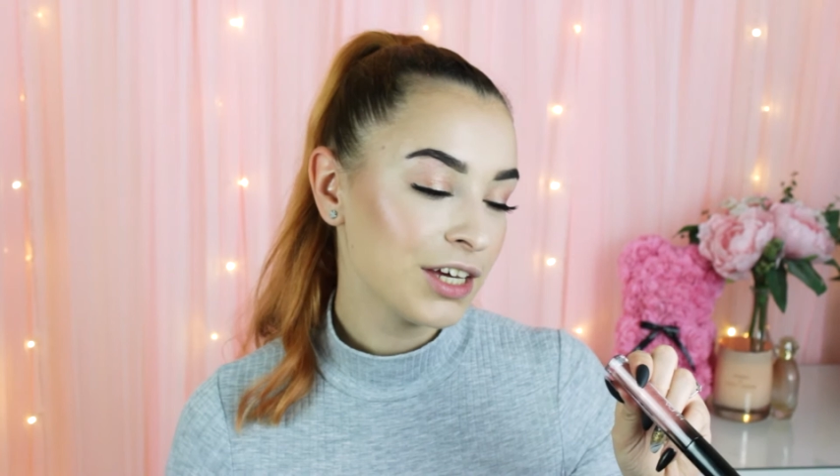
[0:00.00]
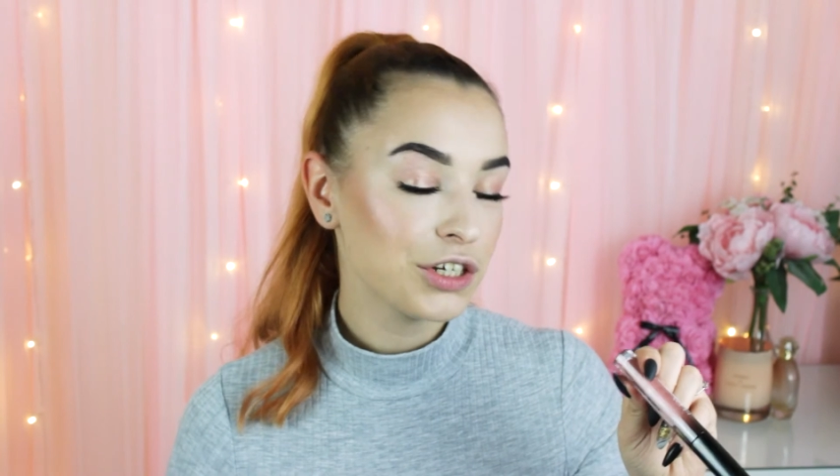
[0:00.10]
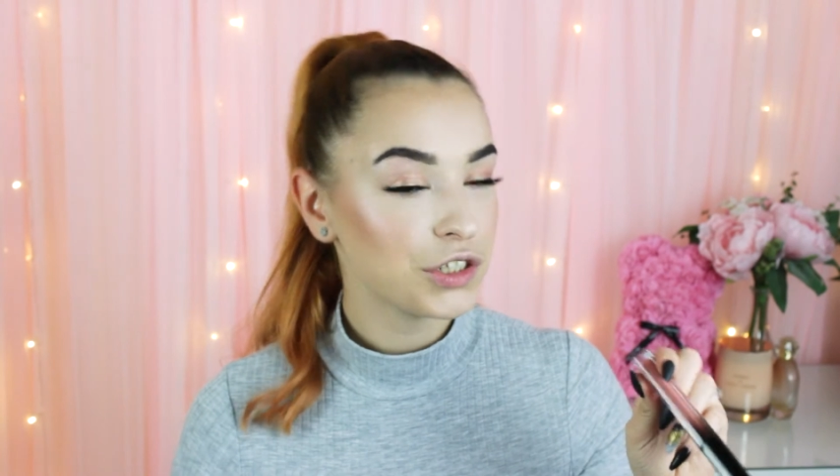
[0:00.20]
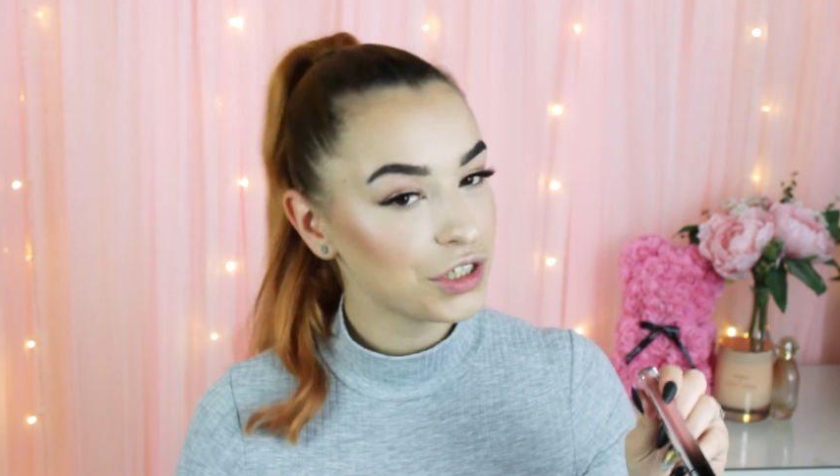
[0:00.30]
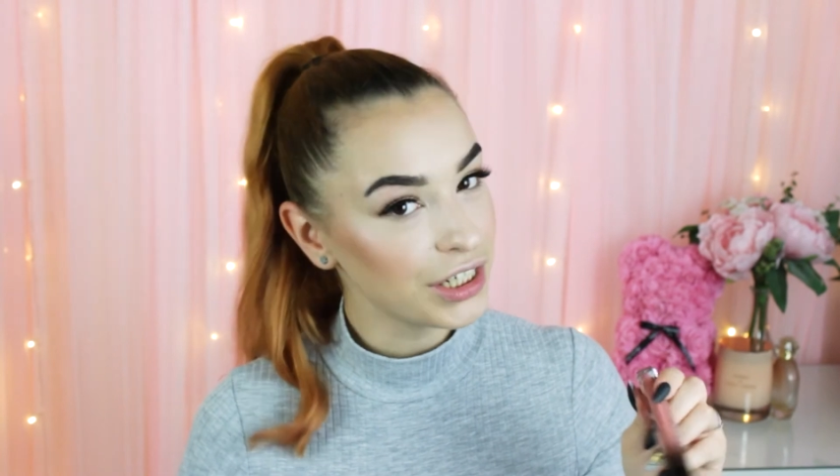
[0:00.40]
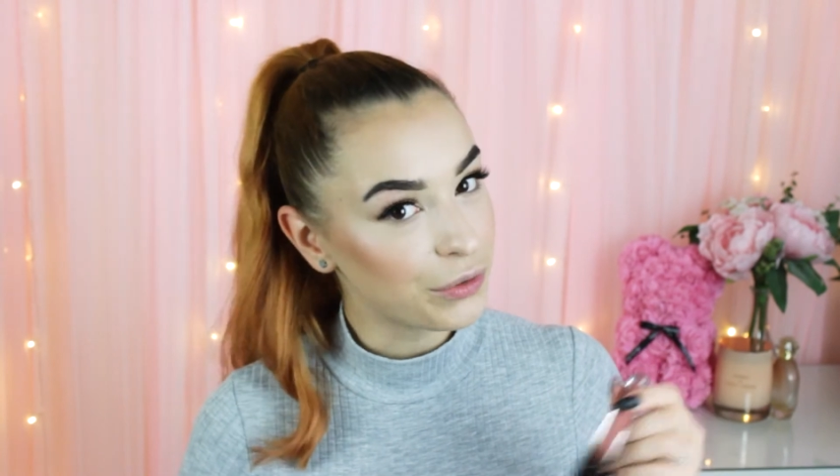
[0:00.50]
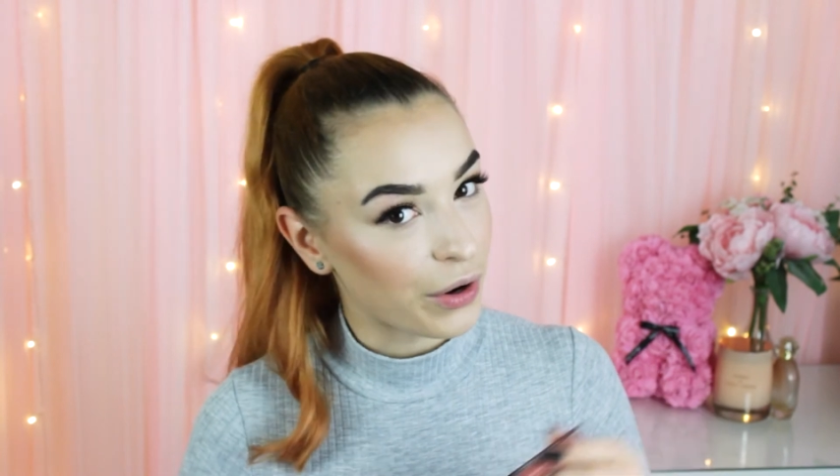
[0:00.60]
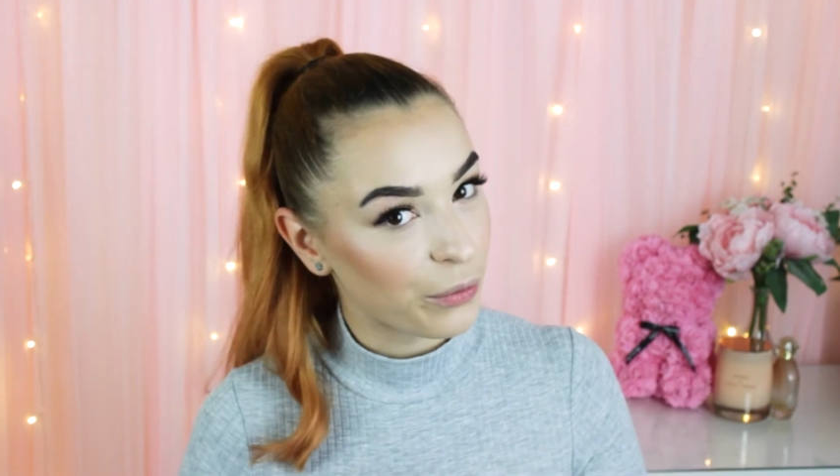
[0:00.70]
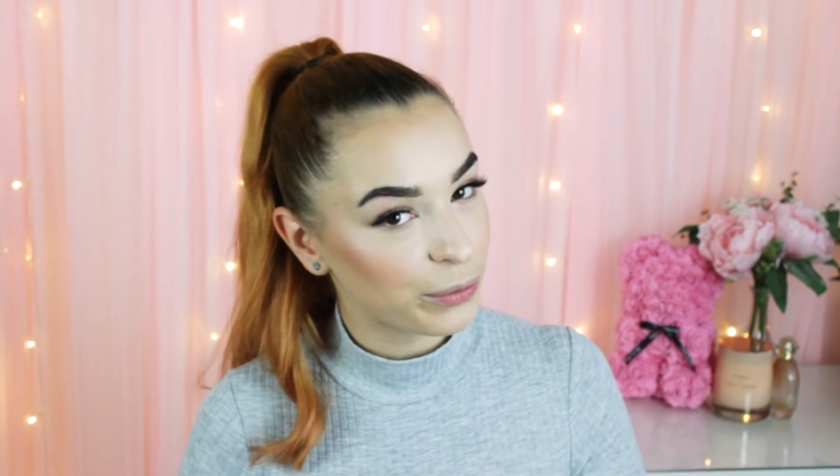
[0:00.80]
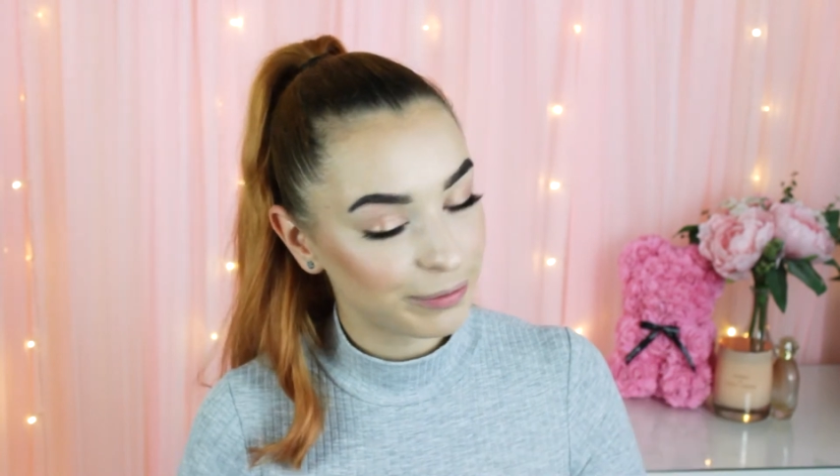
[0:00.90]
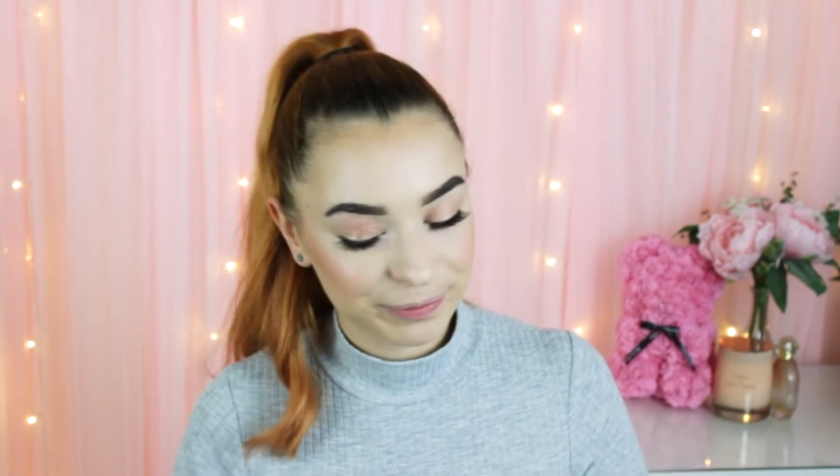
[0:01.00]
SHEro.